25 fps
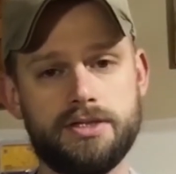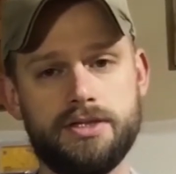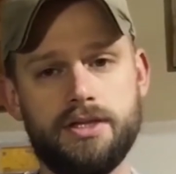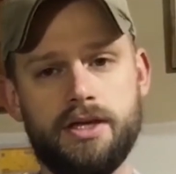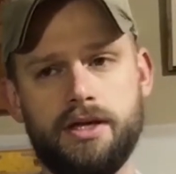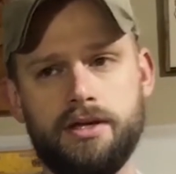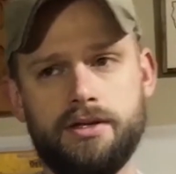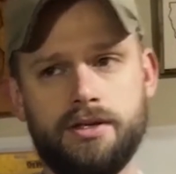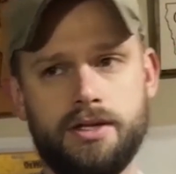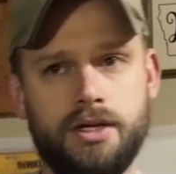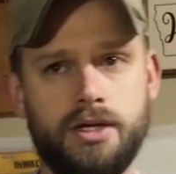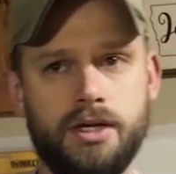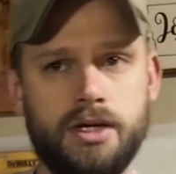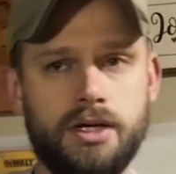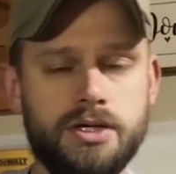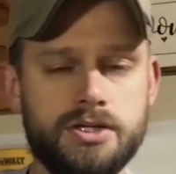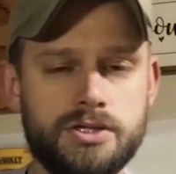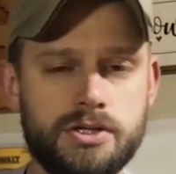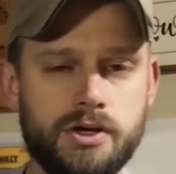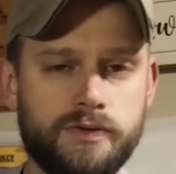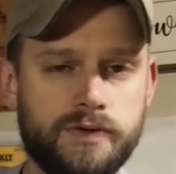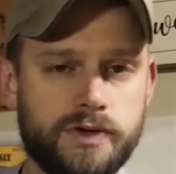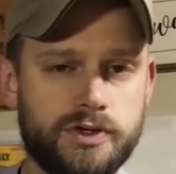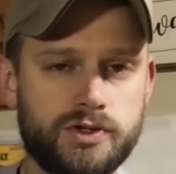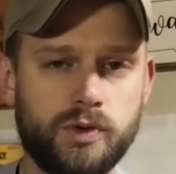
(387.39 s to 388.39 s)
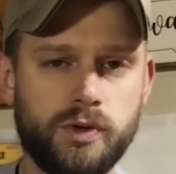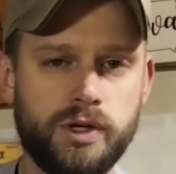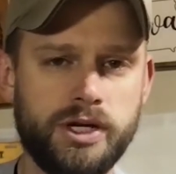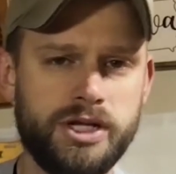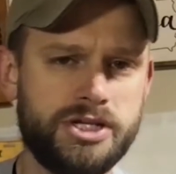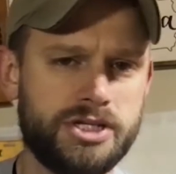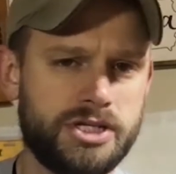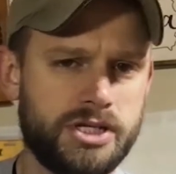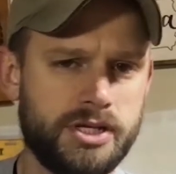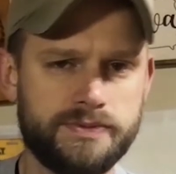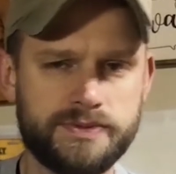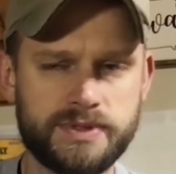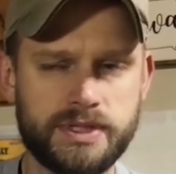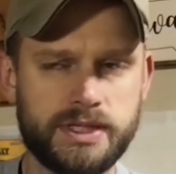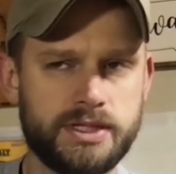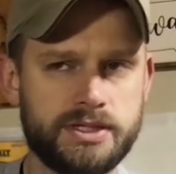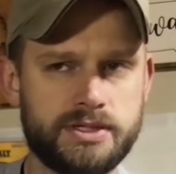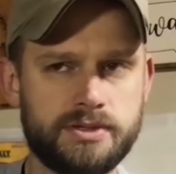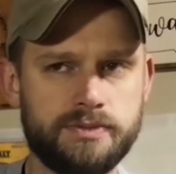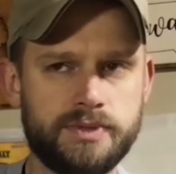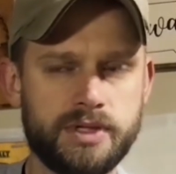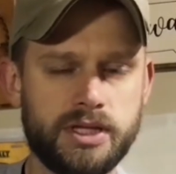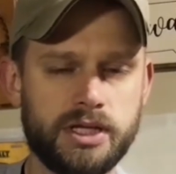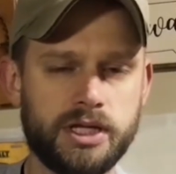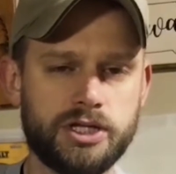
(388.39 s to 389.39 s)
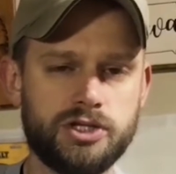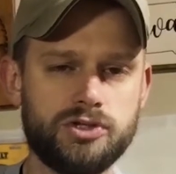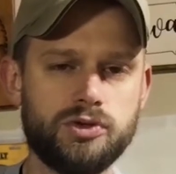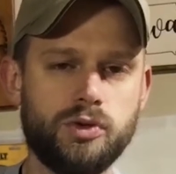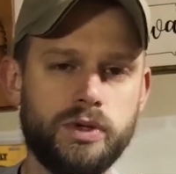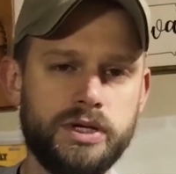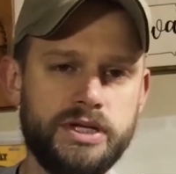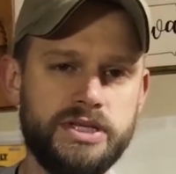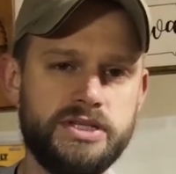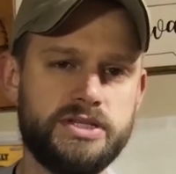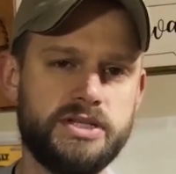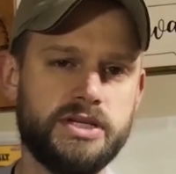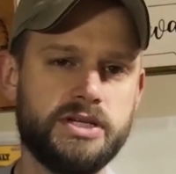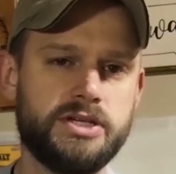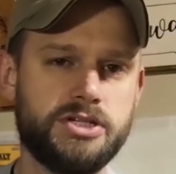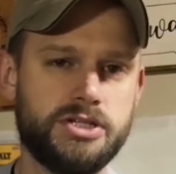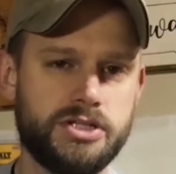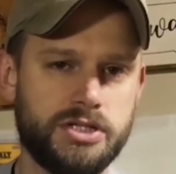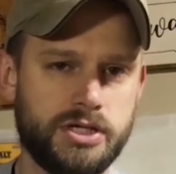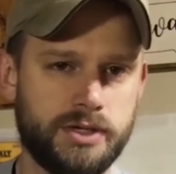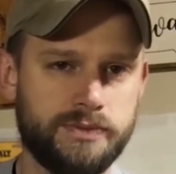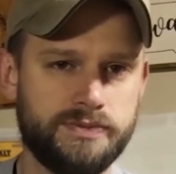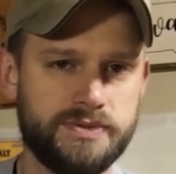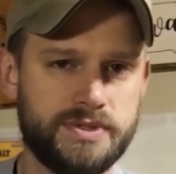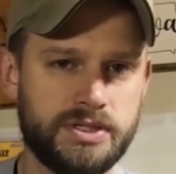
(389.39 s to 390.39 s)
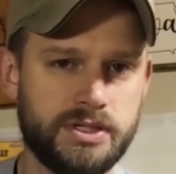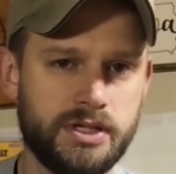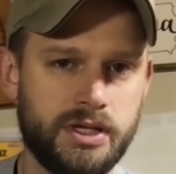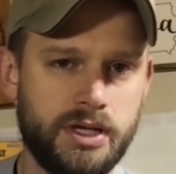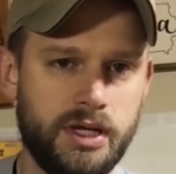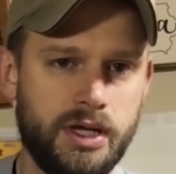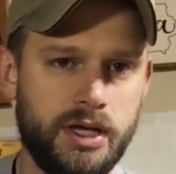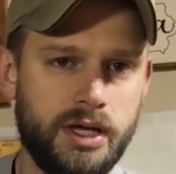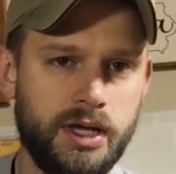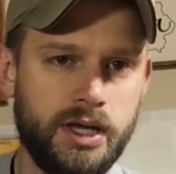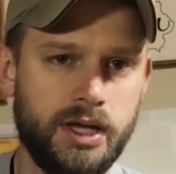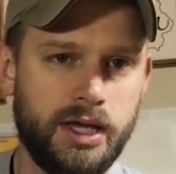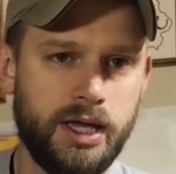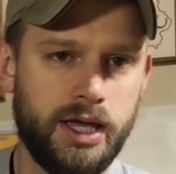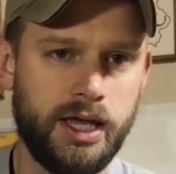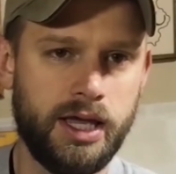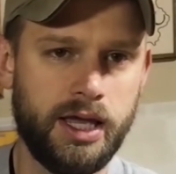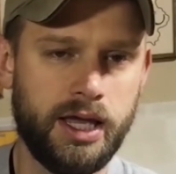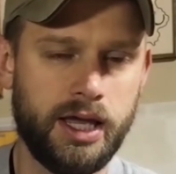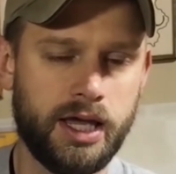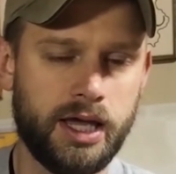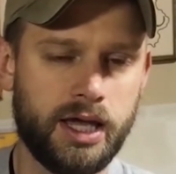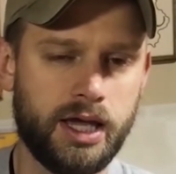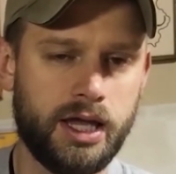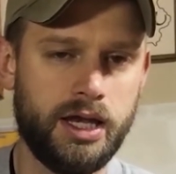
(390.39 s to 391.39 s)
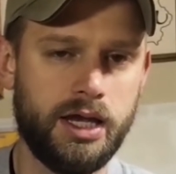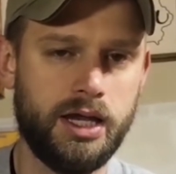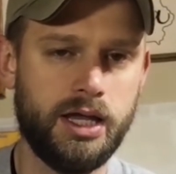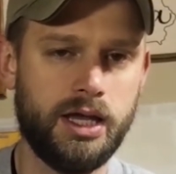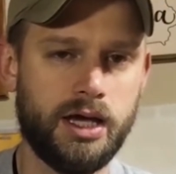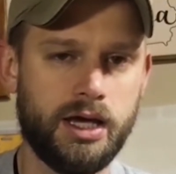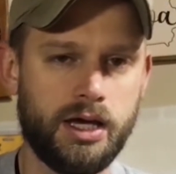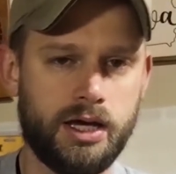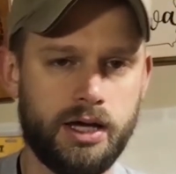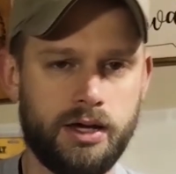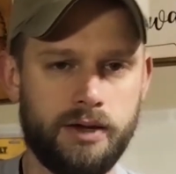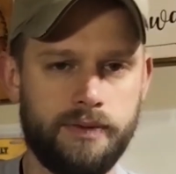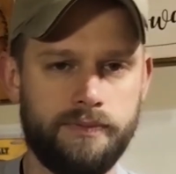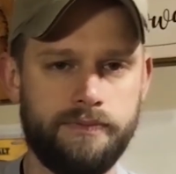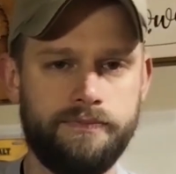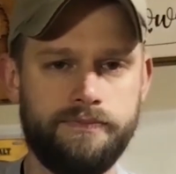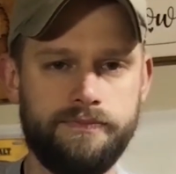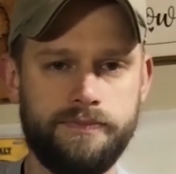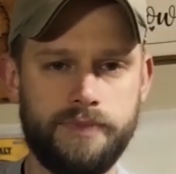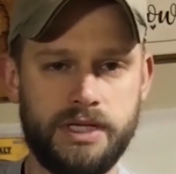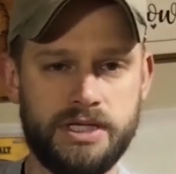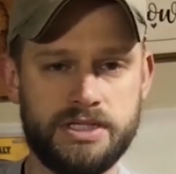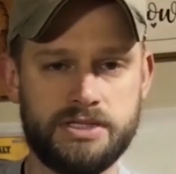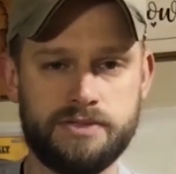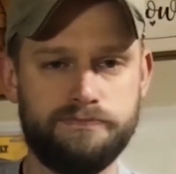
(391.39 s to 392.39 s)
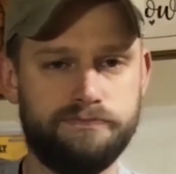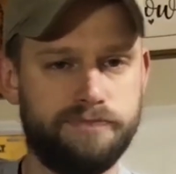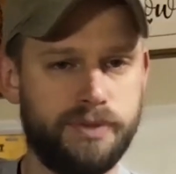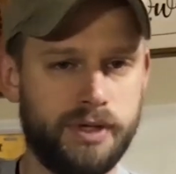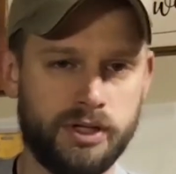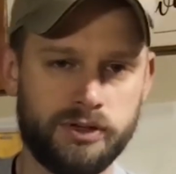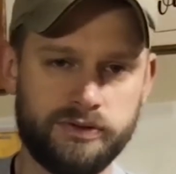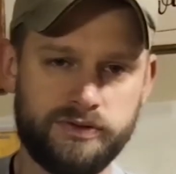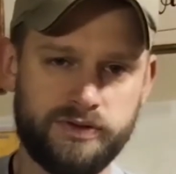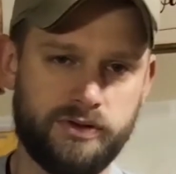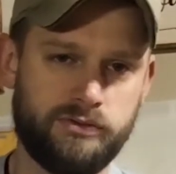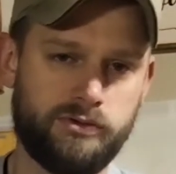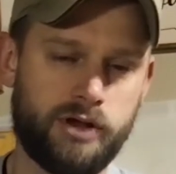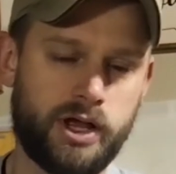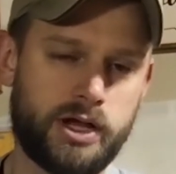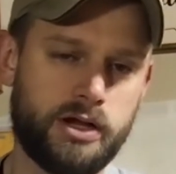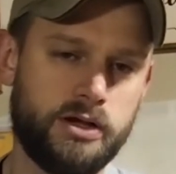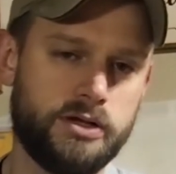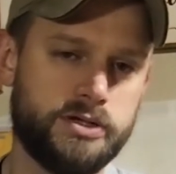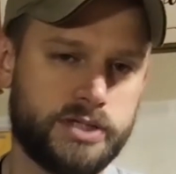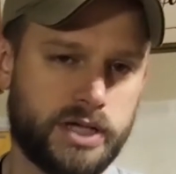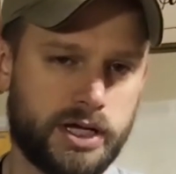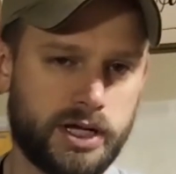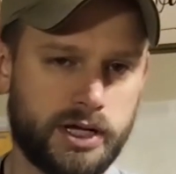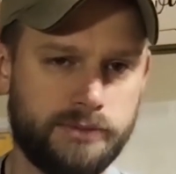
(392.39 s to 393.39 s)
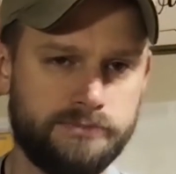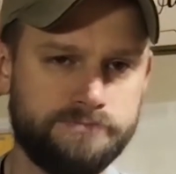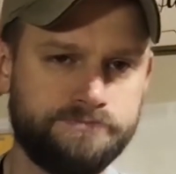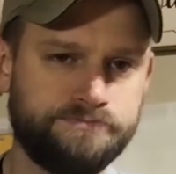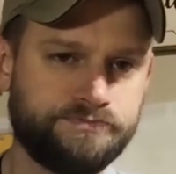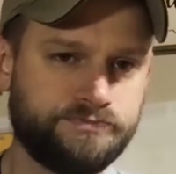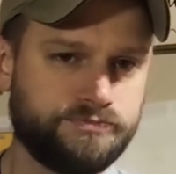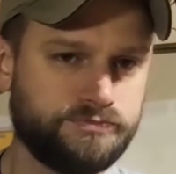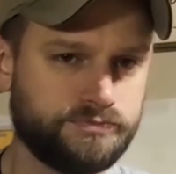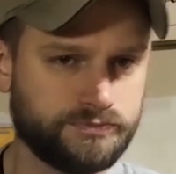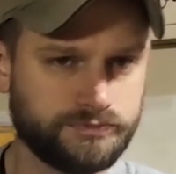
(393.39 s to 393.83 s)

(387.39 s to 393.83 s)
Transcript: It's over 20 ships, I think something like 26 ships, and um, it's built in record time.